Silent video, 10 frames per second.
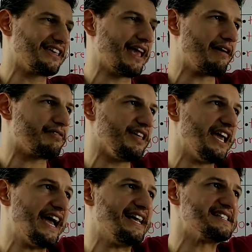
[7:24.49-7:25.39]
Kathy
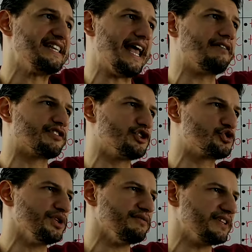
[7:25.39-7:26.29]
has never
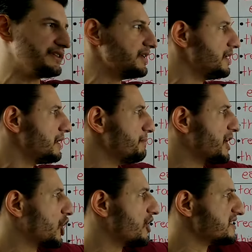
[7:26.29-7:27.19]
driven,
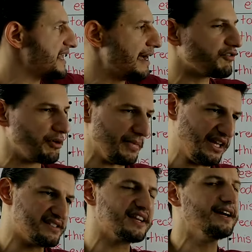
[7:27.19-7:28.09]
because never
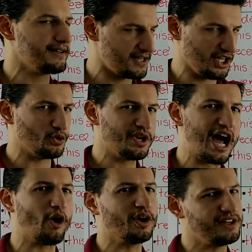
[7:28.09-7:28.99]
means until
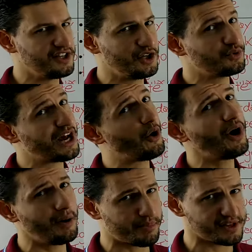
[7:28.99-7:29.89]
now. Until
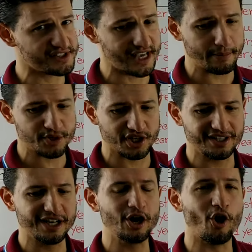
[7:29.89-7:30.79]
now, a
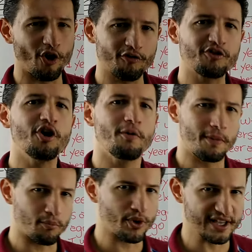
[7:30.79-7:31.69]
perception of
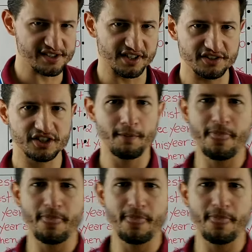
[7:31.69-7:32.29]
present.